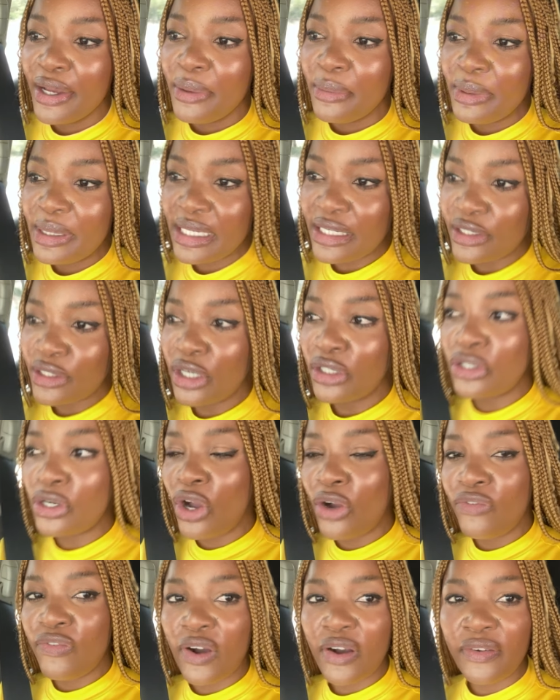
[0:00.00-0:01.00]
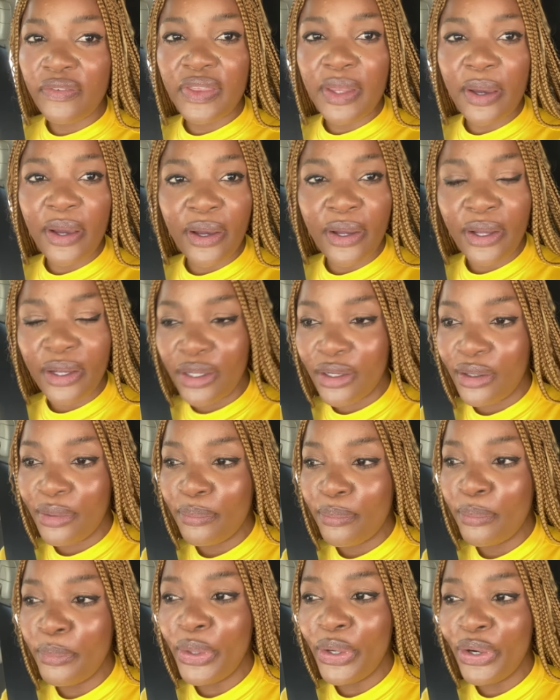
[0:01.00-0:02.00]
we just got off of the
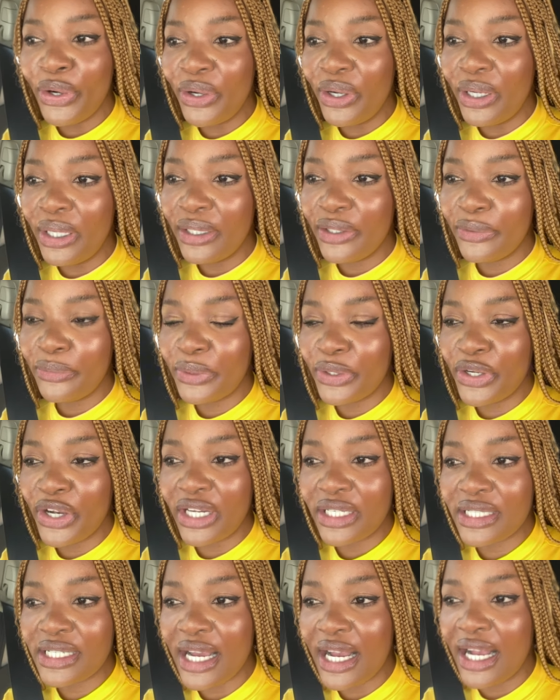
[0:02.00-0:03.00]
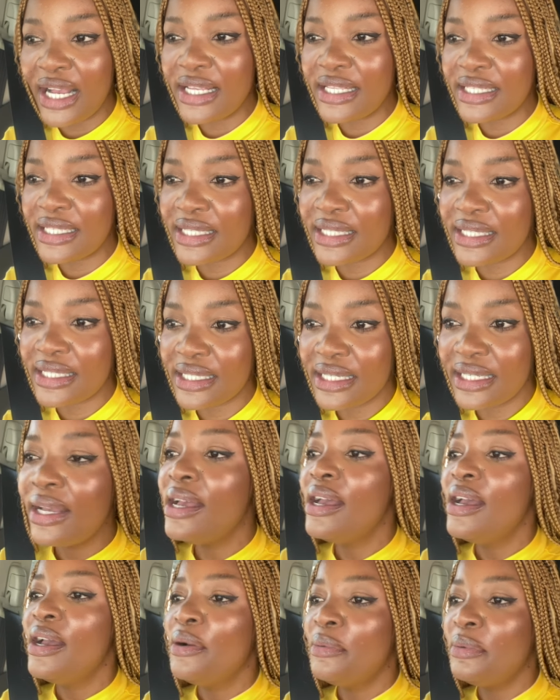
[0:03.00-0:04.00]
mall. We got ice
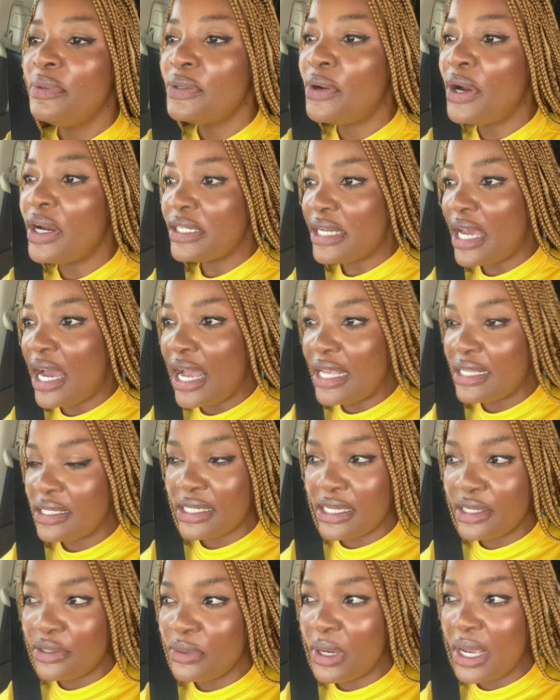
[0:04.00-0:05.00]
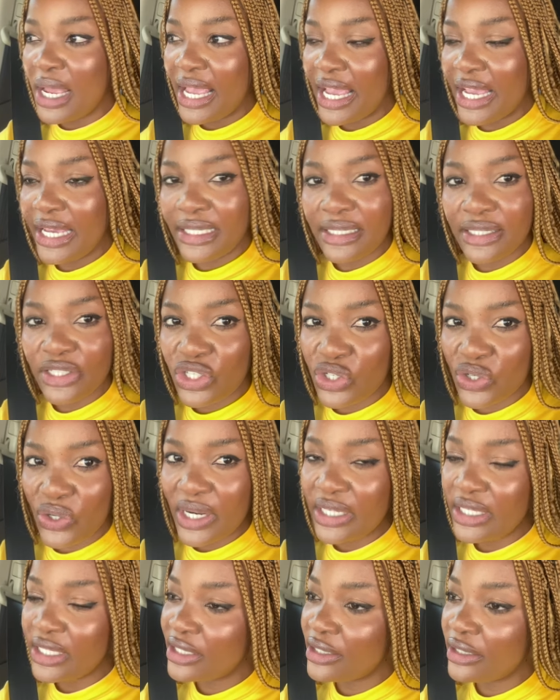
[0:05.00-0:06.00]
and we're heading
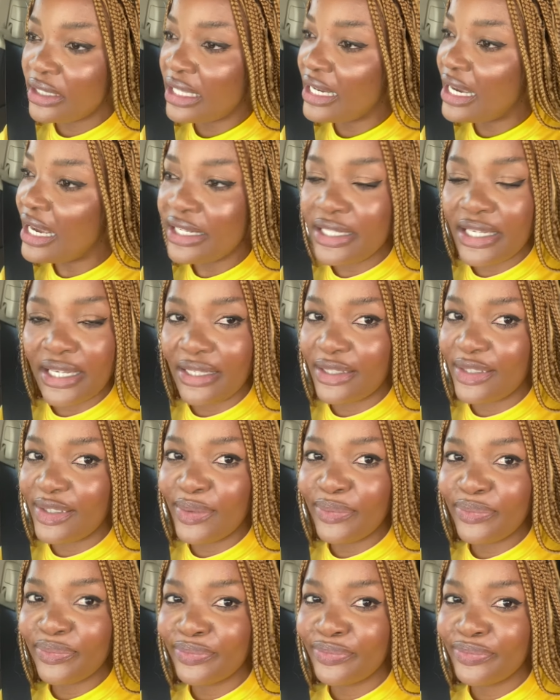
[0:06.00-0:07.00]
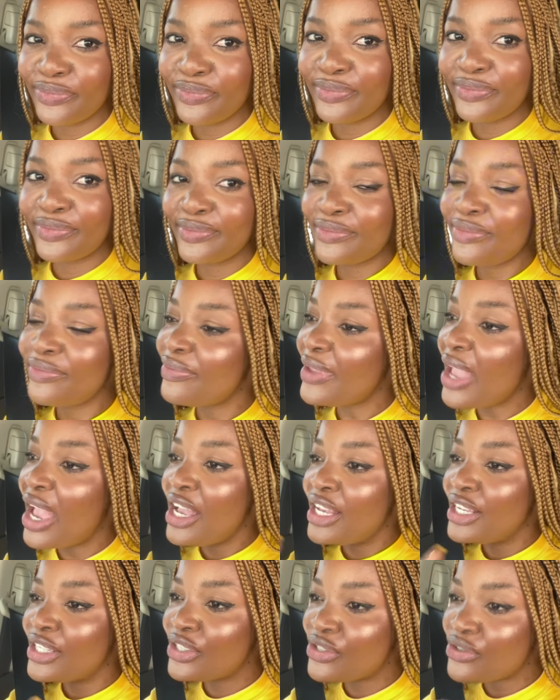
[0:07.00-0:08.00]
straight to the garden.
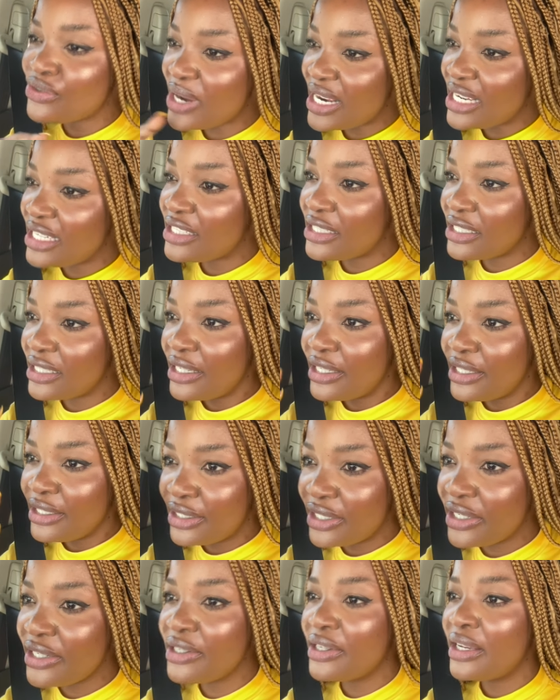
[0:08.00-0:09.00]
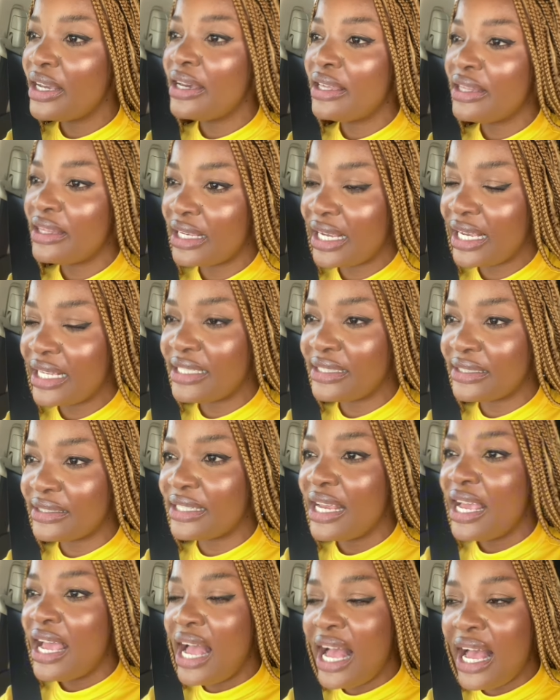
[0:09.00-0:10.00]
Straight to the garden.
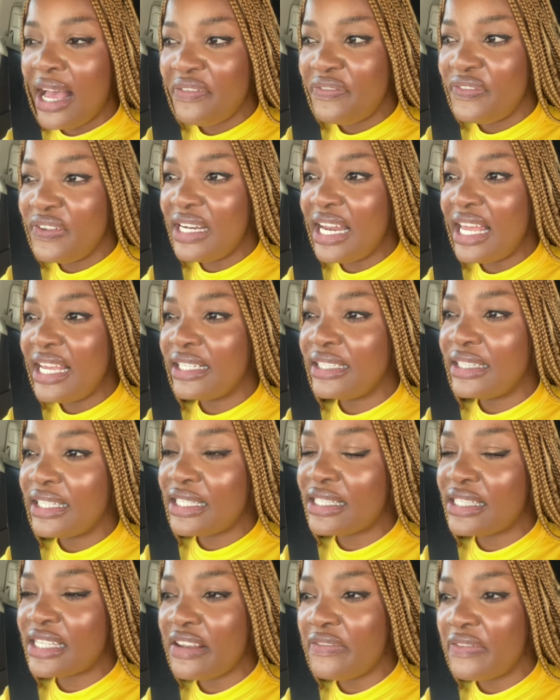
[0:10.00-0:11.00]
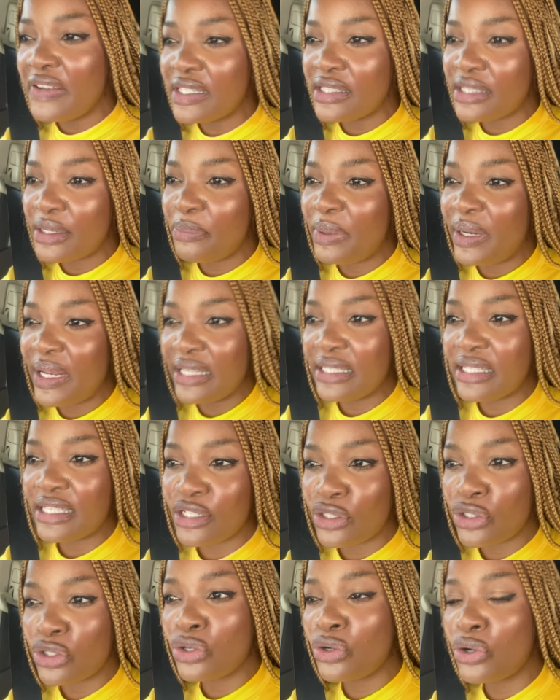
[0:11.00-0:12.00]
I feel like the safest
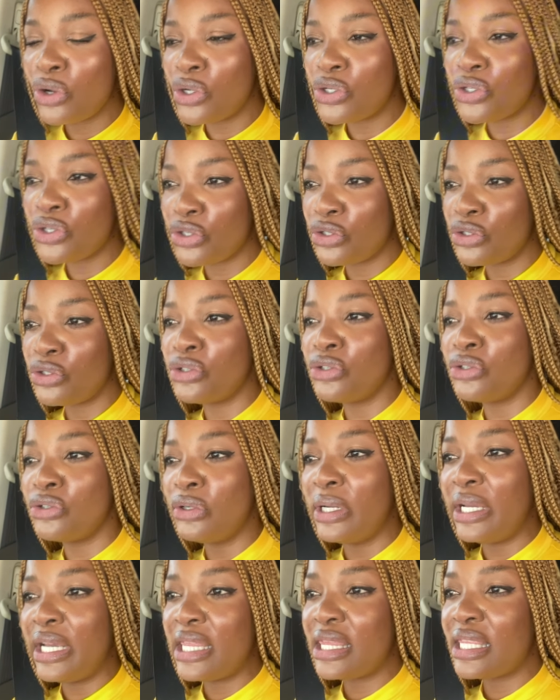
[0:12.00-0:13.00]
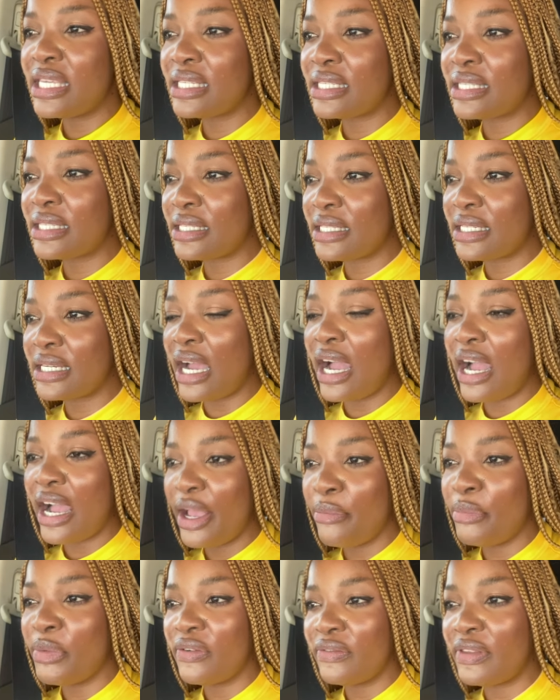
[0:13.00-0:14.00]
places to go to in this
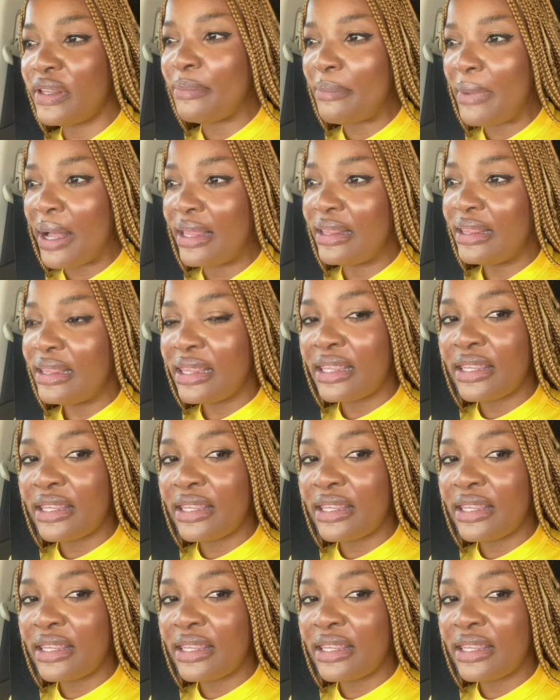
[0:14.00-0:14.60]
time of the month